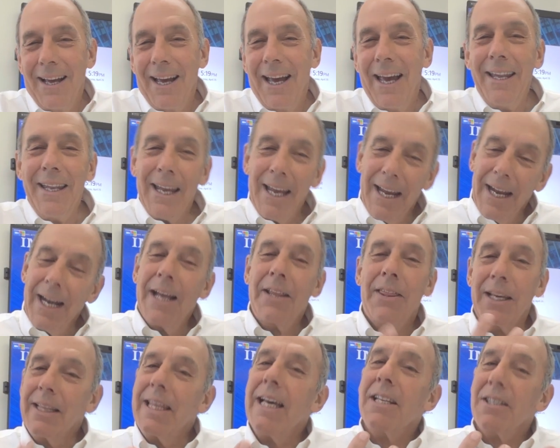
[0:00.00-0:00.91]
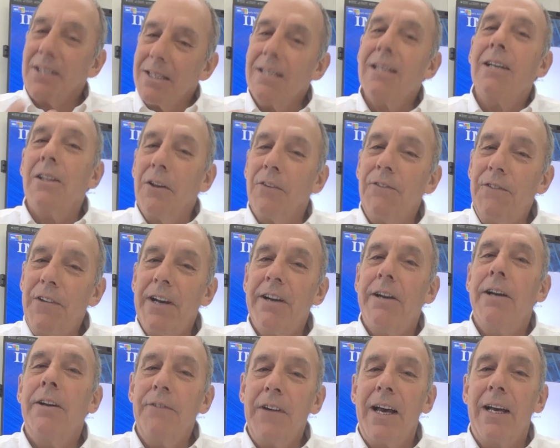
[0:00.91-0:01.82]
And I think that's still a
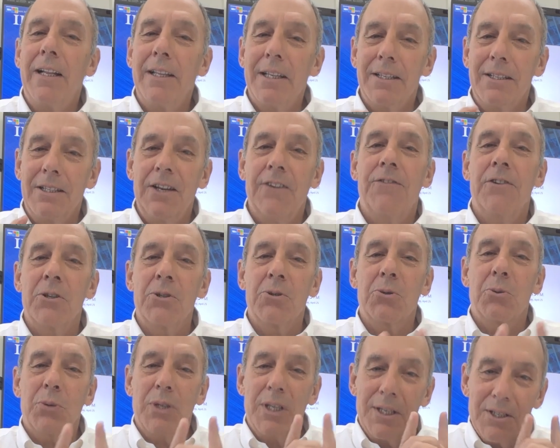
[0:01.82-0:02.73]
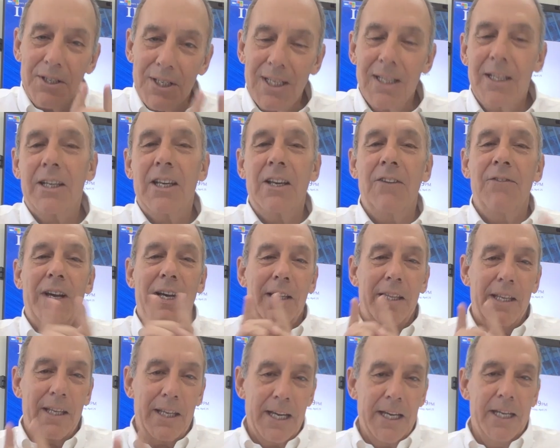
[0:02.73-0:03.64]
very valid difference between Silicon
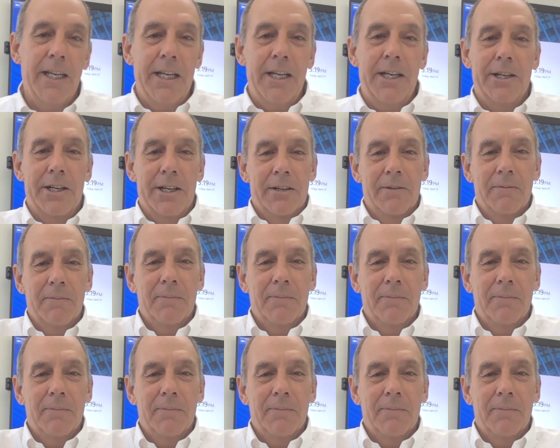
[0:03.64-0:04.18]
Valley and here.